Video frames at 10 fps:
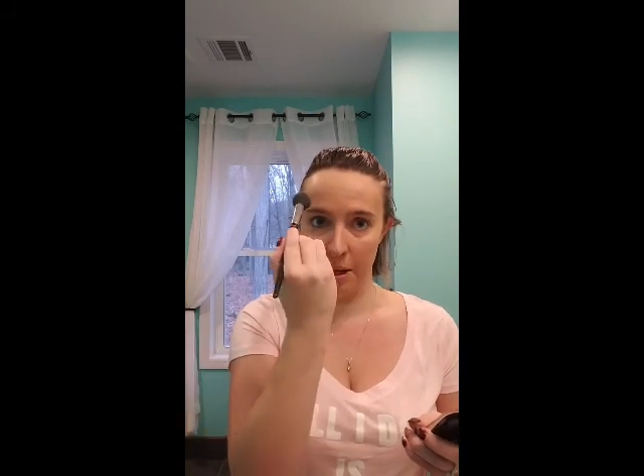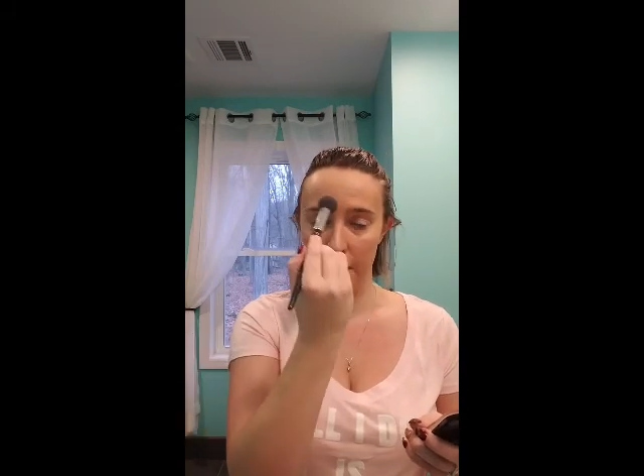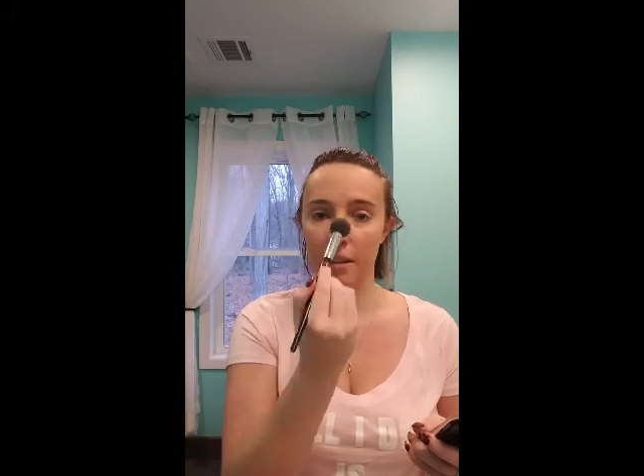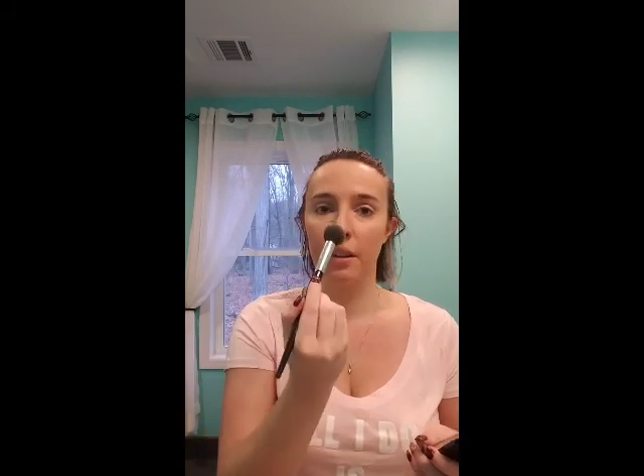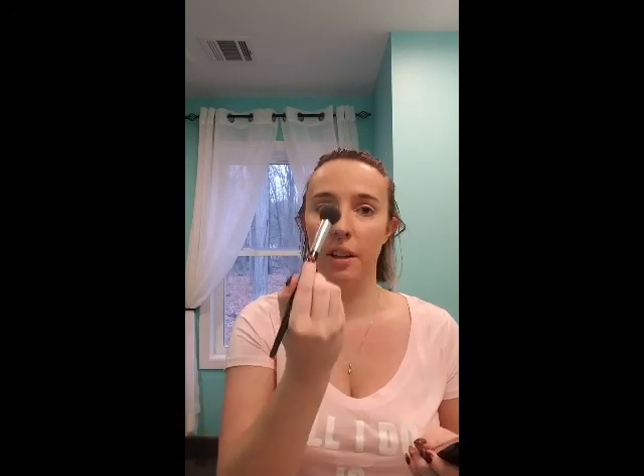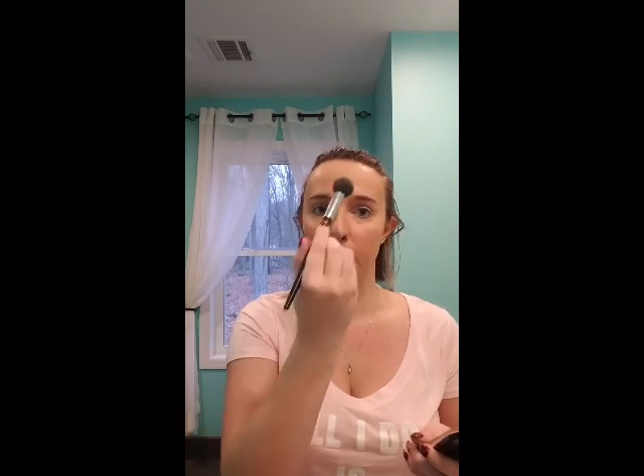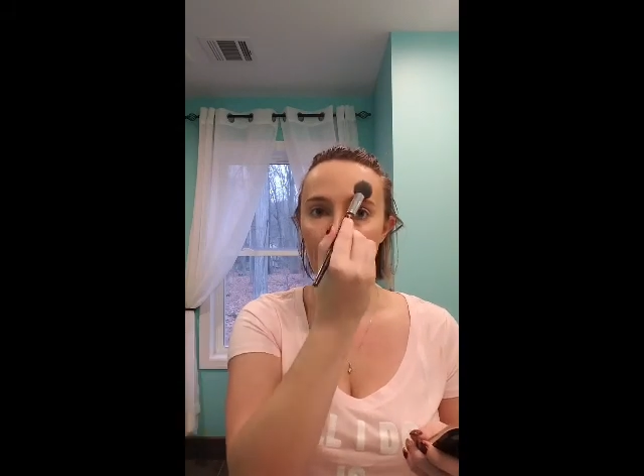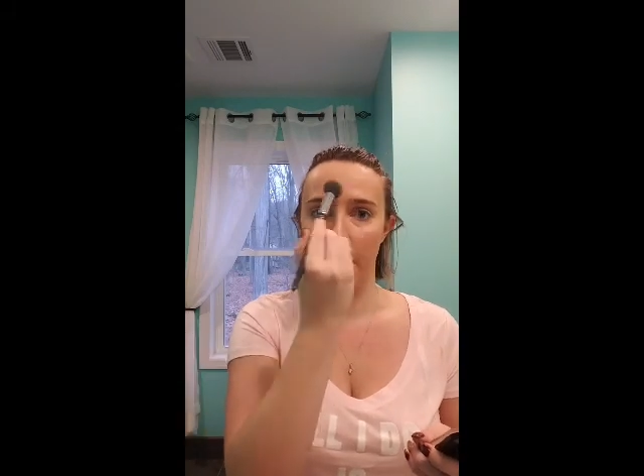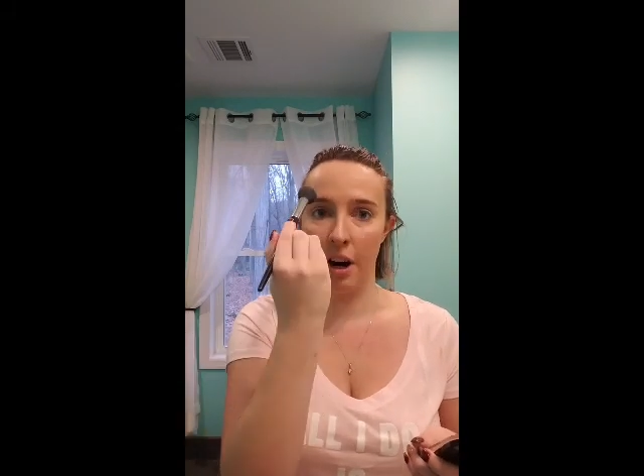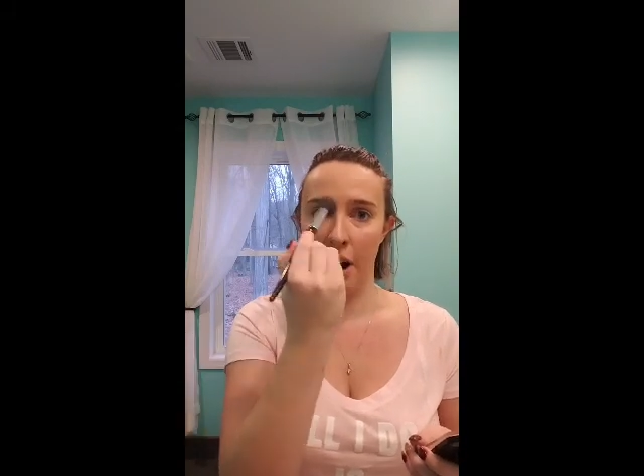basically,
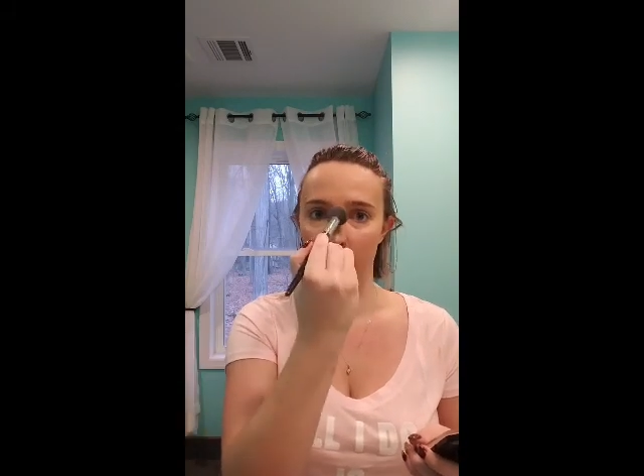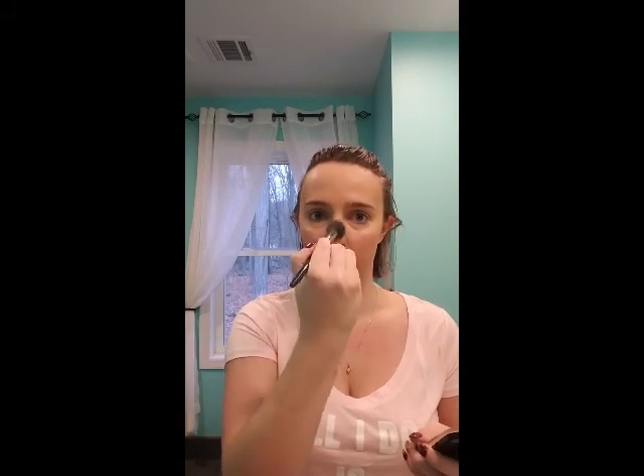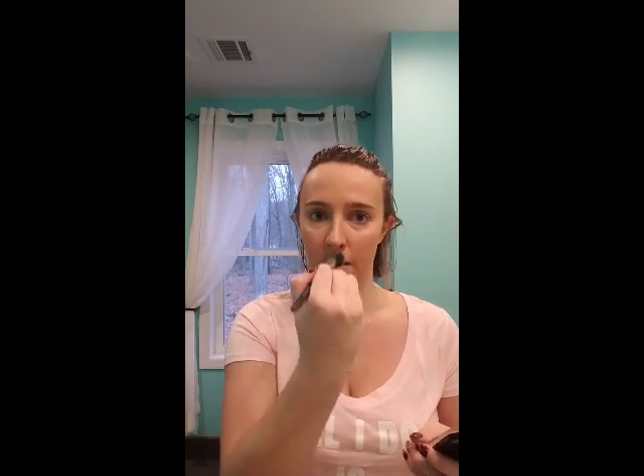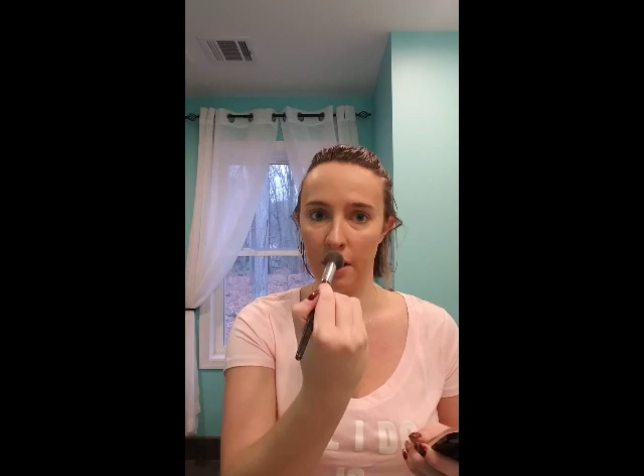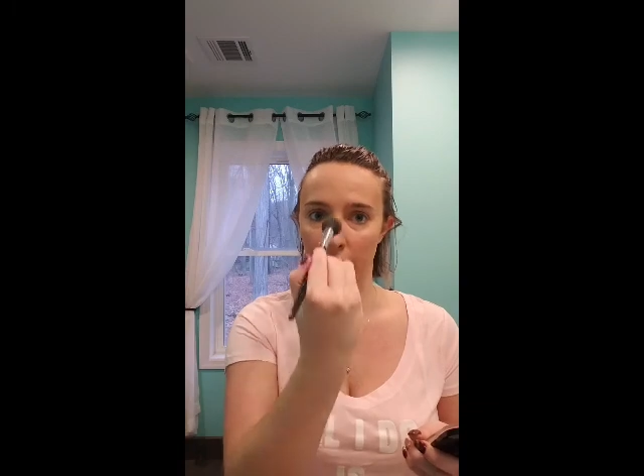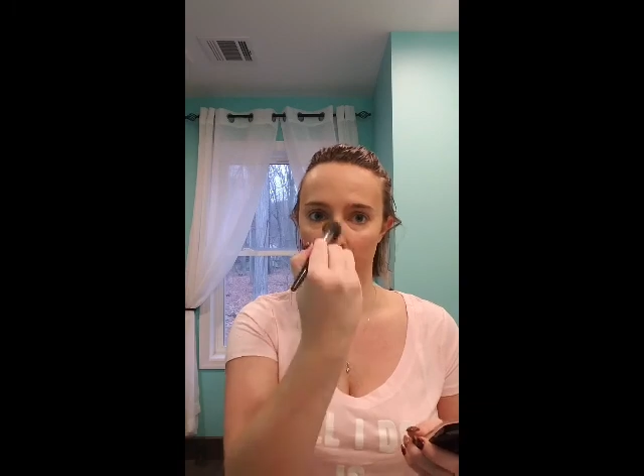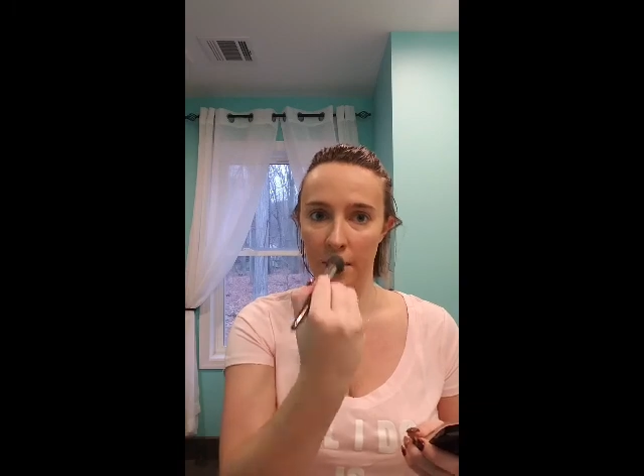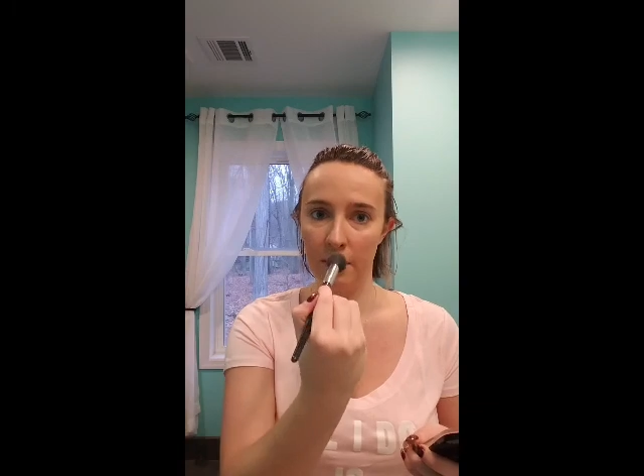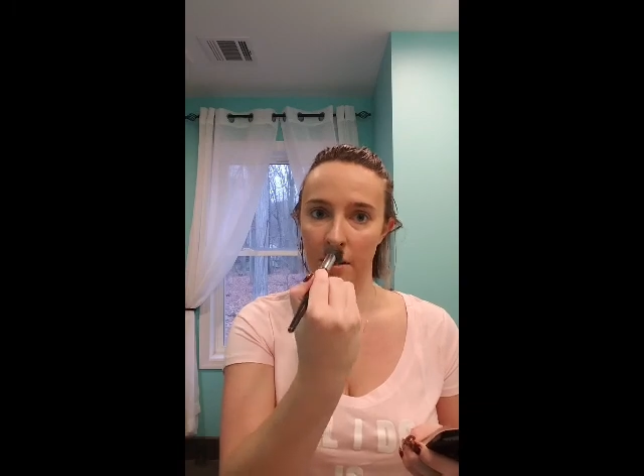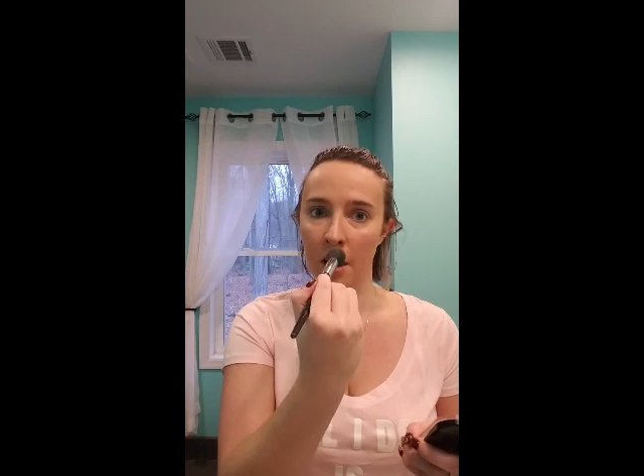above your eyes
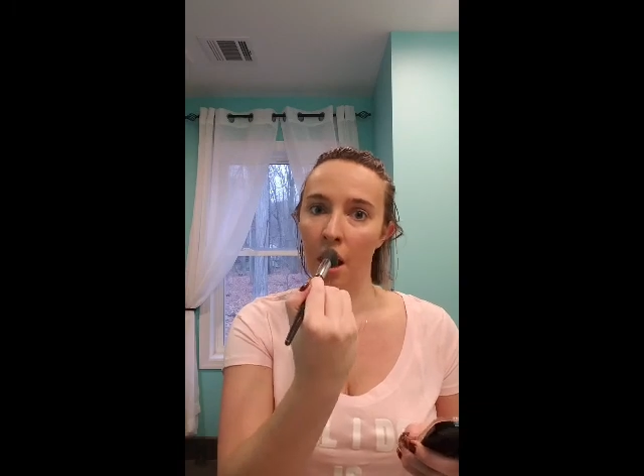and